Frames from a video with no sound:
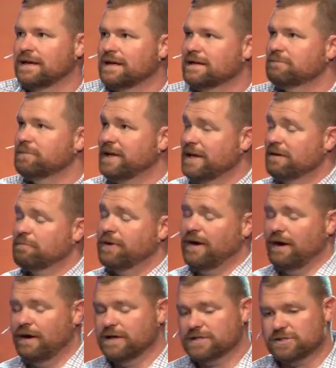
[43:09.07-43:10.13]
and being a
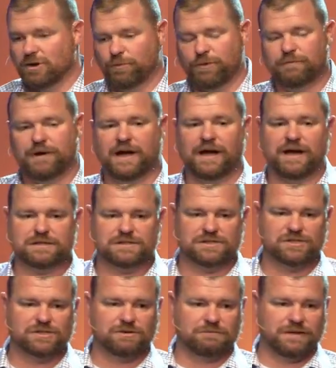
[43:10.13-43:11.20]
parent has opened my eyes
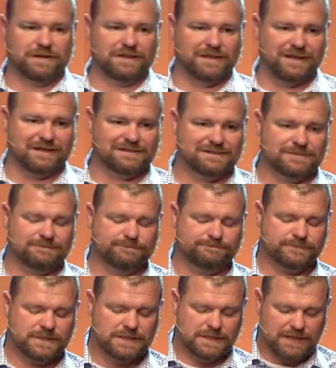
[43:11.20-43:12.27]
to so many things,
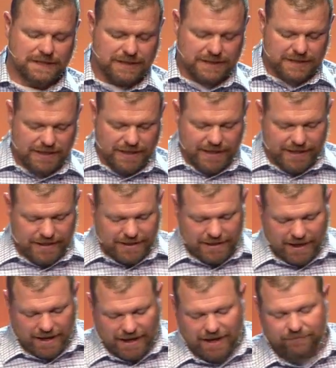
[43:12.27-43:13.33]
and
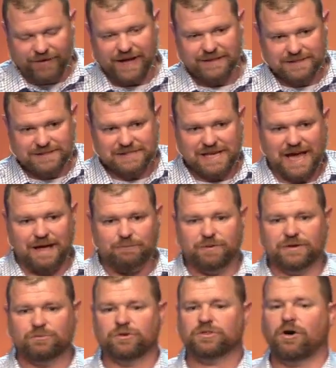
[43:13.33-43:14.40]
I've had this
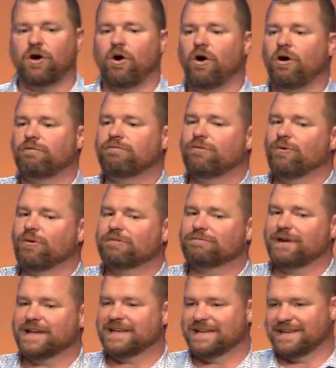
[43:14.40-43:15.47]
happen with all four of
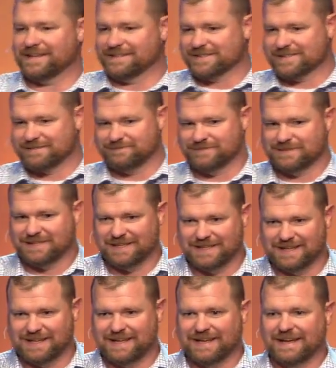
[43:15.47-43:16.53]
my kids,
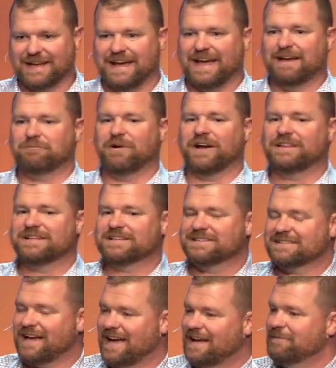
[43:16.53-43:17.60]
and by the
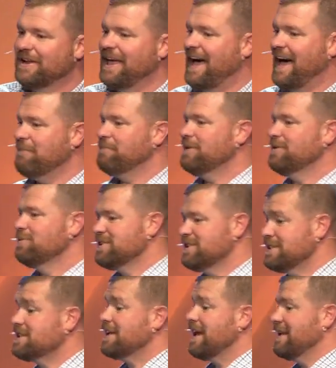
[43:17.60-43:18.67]
time it happened with
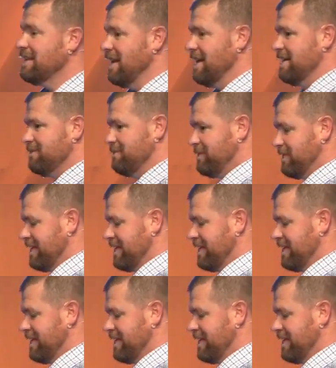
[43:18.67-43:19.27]
Selah,